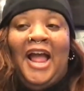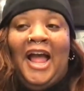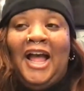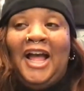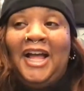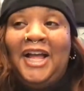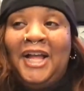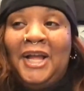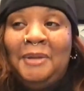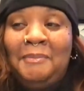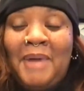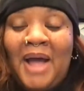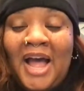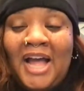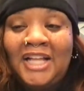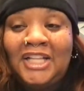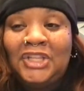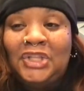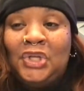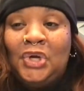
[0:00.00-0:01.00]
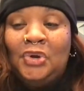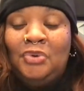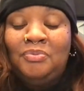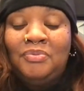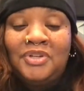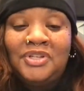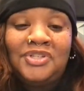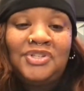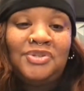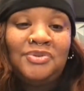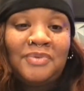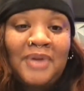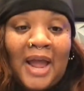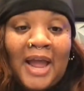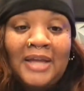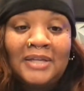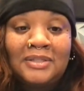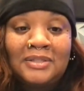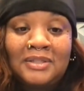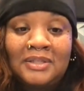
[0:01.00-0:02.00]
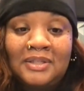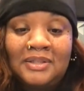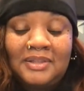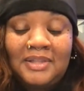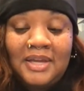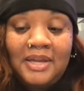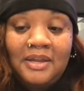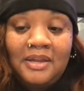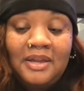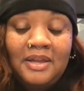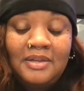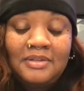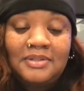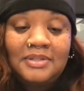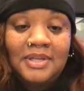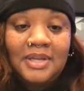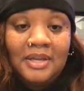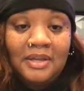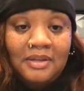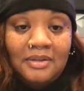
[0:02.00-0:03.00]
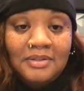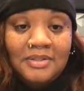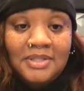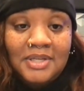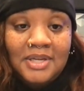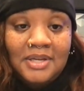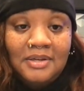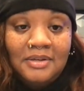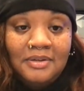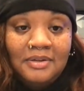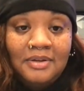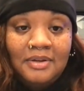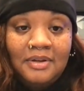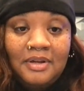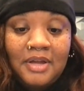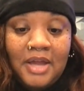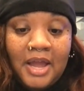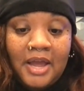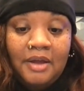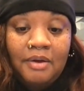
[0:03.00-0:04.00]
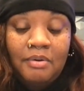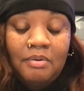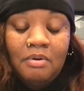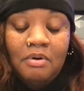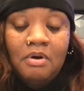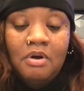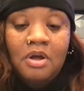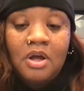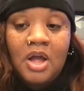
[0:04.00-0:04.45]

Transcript: I don't want you guys to think it's easy at all.